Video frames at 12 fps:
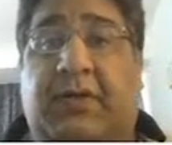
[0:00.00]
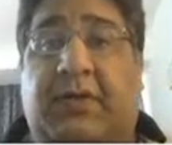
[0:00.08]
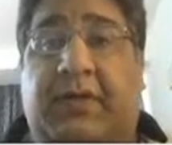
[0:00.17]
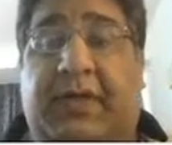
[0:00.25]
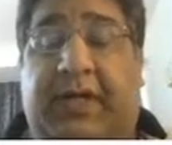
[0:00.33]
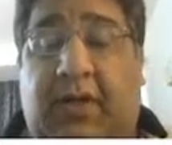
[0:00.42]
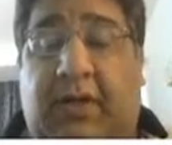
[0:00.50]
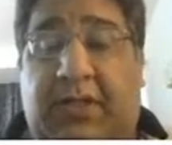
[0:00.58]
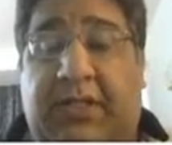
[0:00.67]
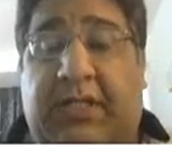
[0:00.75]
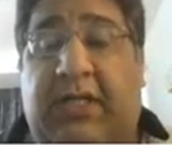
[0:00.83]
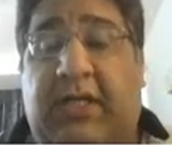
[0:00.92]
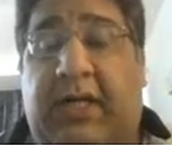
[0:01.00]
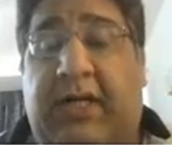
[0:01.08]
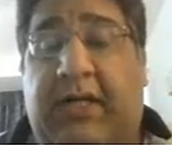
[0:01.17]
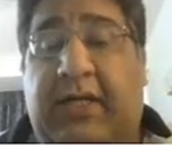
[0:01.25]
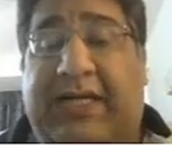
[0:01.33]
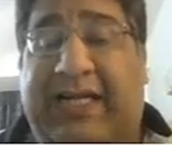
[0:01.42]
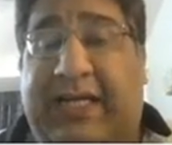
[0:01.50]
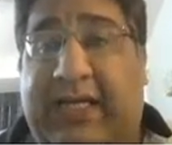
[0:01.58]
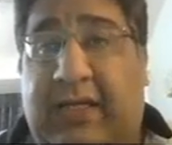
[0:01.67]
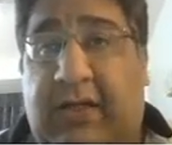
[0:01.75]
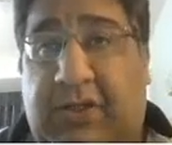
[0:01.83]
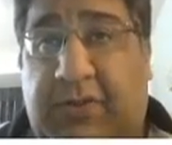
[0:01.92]
radiological and
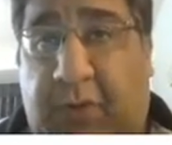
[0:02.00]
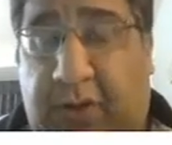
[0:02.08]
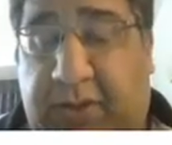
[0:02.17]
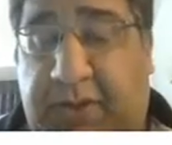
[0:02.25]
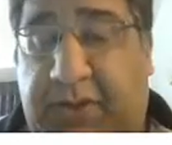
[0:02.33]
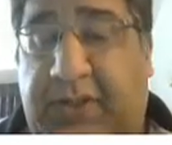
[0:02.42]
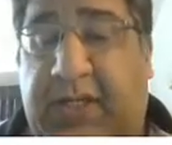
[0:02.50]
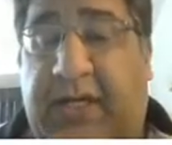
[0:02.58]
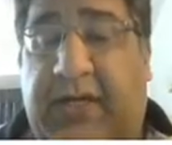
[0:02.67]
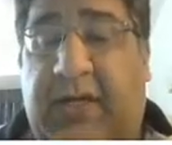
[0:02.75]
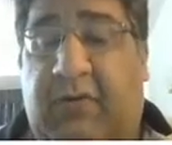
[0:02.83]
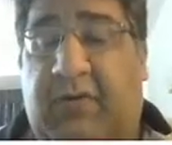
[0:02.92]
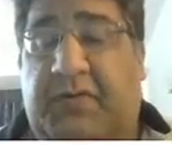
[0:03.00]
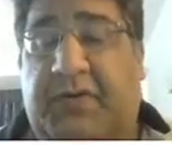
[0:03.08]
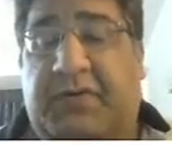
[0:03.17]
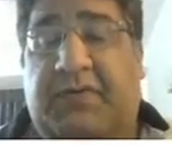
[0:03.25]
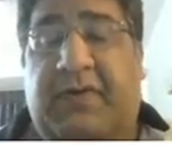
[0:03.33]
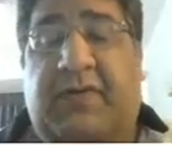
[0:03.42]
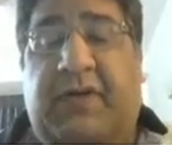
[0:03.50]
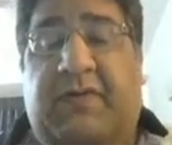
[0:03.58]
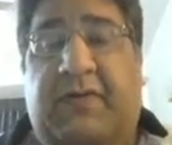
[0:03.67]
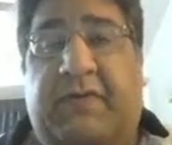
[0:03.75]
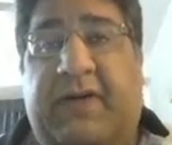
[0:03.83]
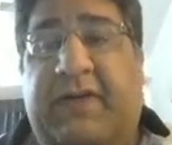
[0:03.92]
clinical spotters and out of which we have
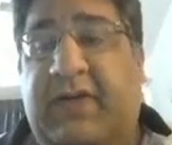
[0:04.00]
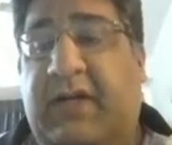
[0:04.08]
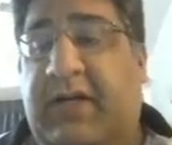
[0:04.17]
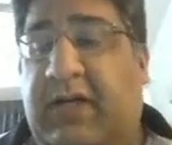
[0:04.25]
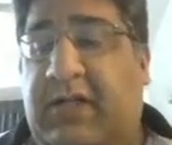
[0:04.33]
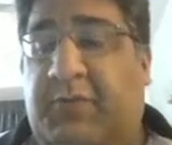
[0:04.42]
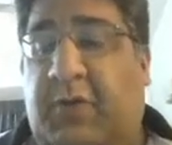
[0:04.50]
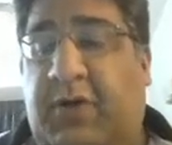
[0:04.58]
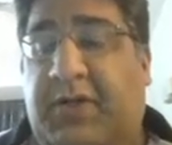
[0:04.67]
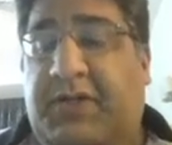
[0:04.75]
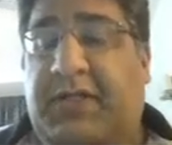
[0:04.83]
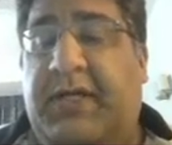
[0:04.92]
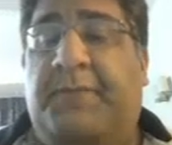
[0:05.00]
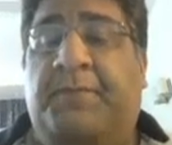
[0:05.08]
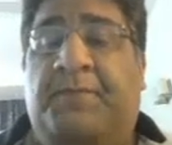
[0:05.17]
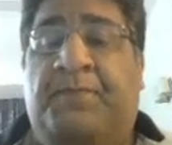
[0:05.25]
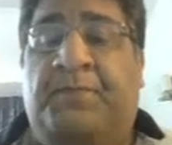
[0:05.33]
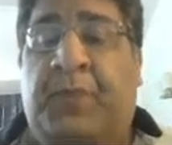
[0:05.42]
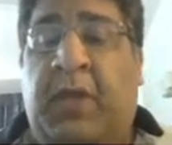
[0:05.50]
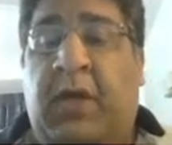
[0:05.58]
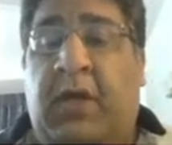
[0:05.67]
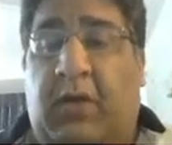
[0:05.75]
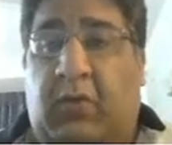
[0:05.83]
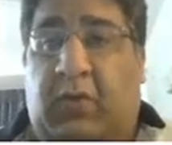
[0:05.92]
covered five clinical spotters here.
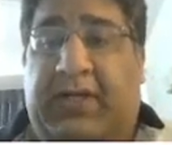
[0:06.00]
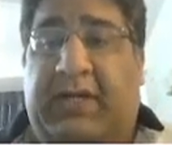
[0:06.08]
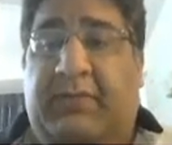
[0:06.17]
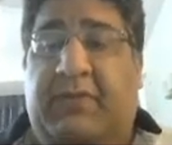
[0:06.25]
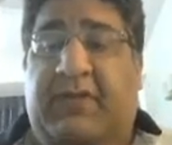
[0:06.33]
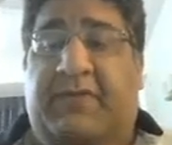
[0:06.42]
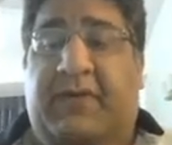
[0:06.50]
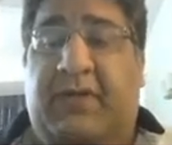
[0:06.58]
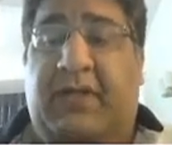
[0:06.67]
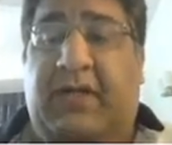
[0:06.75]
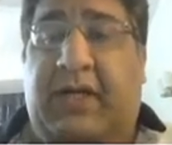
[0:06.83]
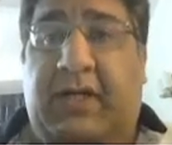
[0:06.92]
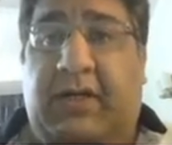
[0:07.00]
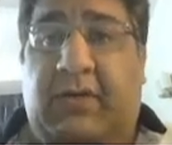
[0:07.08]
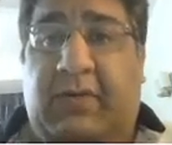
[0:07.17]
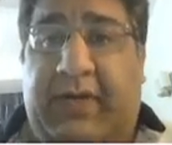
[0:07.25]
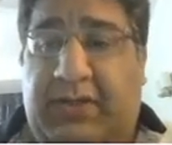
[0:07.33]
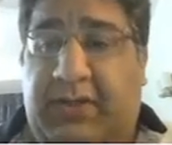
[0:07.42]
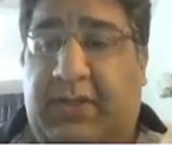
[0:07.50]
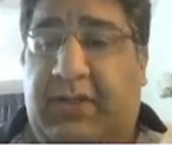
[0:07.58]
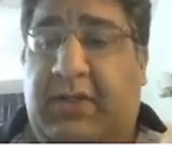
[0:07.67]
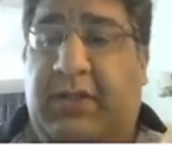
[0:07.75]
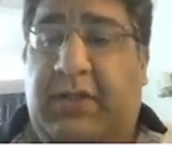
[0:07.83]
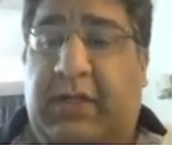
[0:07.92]
What can be the further leading question?
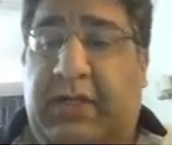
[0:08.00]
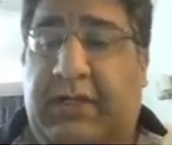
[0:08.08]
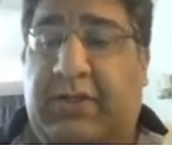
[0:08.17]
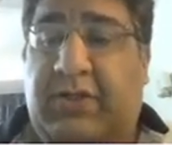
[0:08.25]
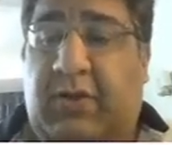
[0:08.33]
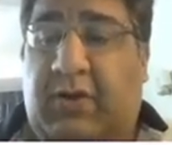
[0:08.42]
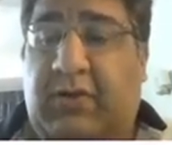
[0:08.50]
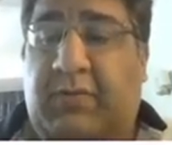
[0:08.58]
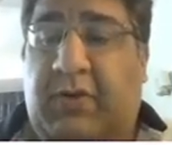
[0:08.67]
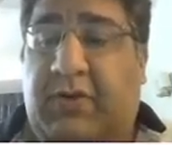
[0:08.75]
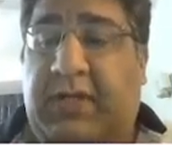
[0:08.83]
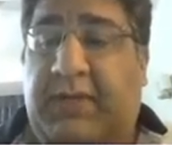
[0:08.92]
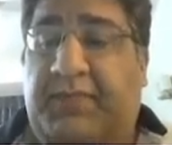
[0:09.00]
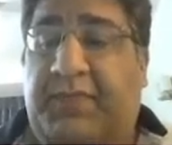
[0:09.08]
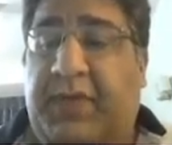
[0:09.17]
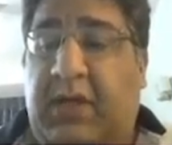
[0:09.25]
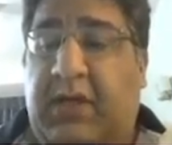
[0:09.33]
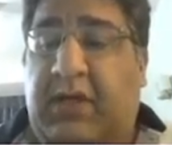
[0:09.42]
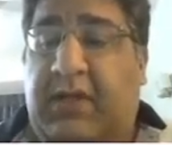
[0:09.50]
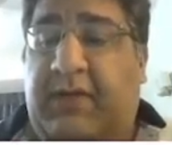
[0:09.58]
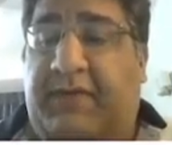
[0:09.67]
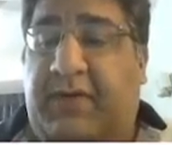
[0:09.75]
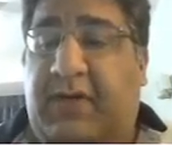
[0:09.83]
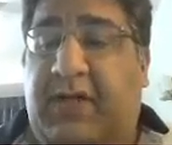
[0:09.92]
Let's talk about them. The
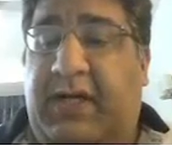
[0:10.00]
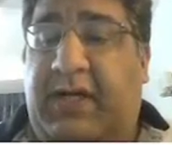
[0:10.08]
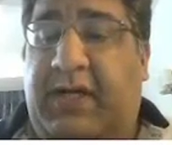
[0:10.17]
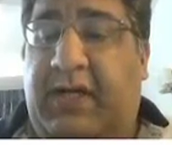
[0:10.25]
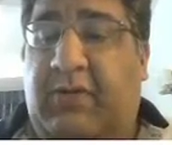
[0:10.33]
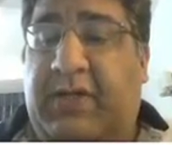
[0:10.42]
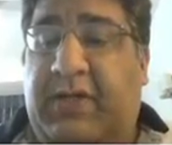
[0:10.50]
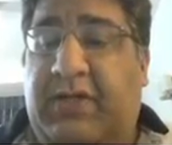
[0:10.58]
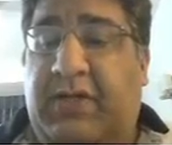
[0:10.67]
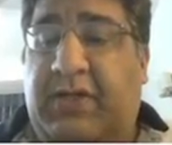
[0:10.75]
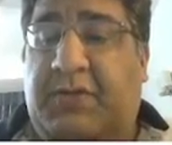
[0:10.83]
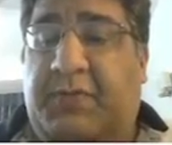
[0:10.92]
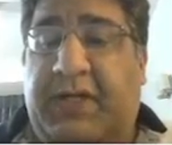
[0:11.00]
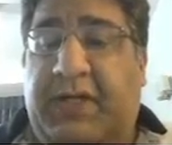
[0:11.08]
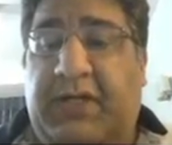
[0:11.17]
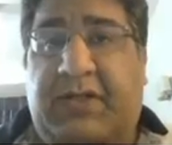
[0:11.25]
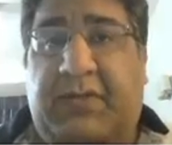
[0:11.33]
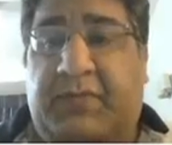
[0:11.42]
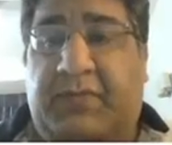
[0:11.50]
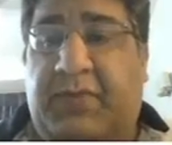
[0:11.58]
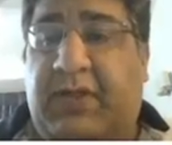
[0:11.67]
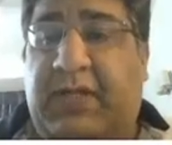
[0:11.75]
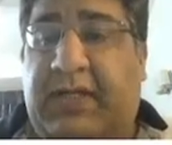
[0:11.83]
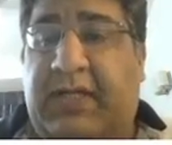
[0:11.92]
further leading question is pretty
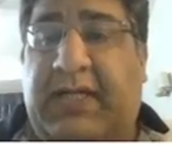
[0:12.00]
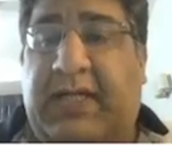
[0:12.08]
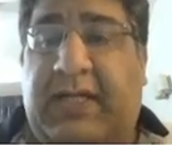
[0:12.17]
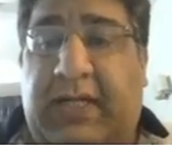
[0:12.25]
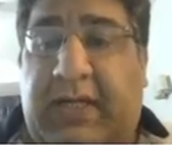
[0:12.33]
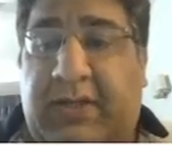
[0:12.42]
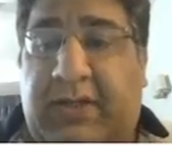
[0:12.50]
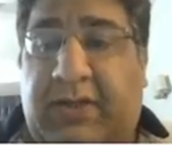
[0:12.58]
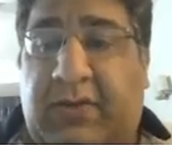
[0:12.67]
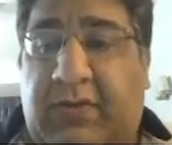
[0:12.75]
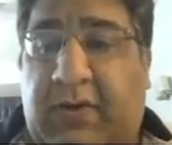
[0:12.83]
simple that they can ask you